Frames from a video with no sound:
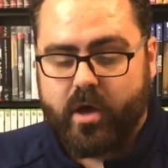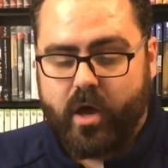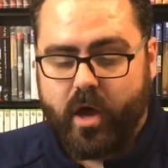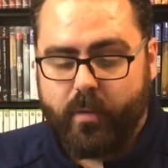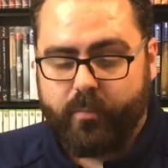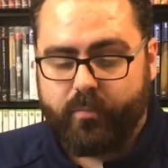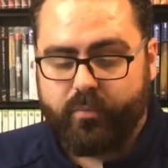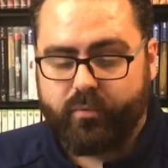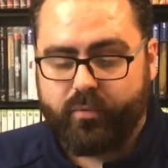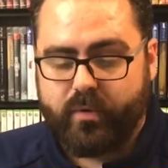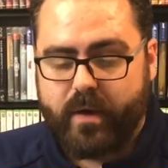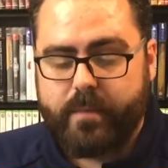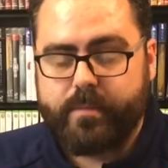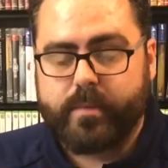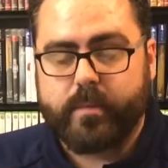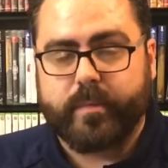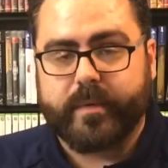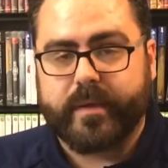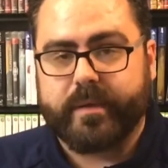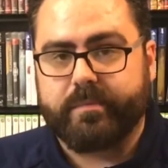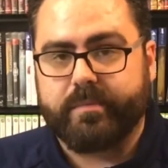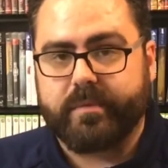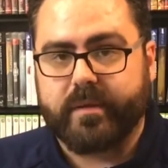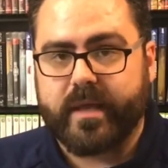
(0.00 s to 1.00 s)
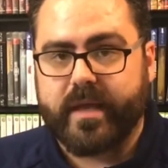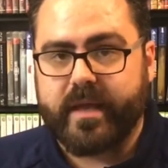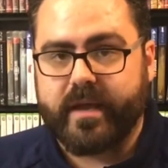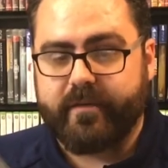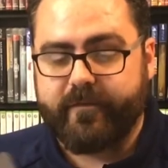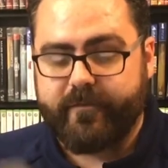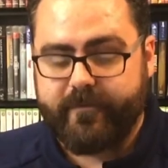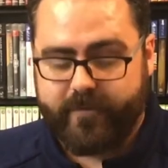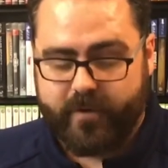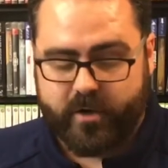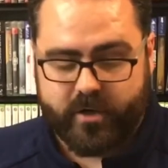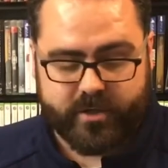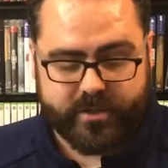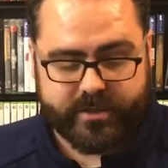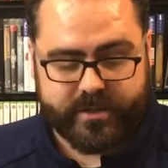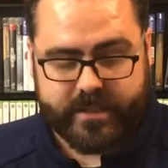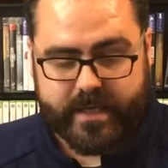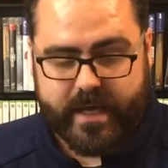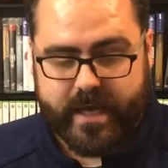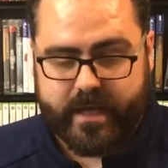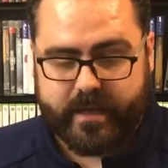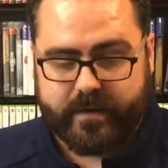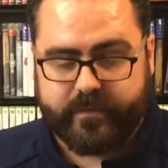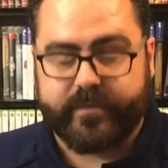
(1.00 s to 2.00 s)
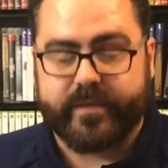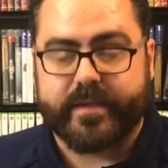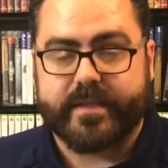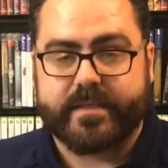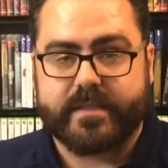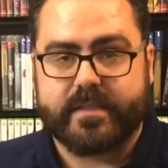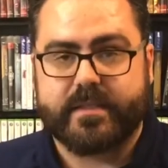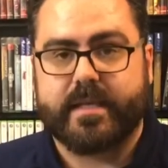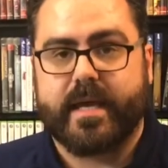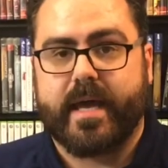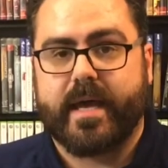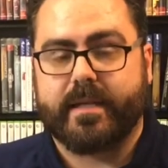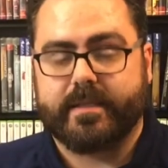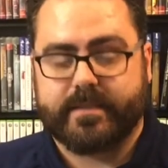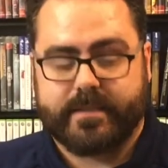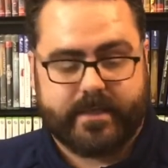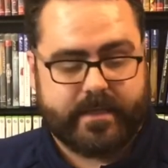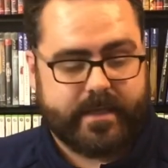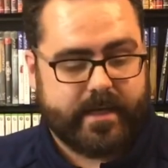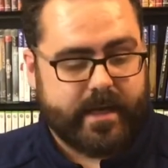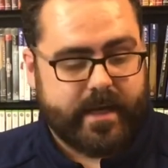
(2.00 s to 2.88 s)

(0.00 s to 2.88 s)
I'll probably play first out of this set.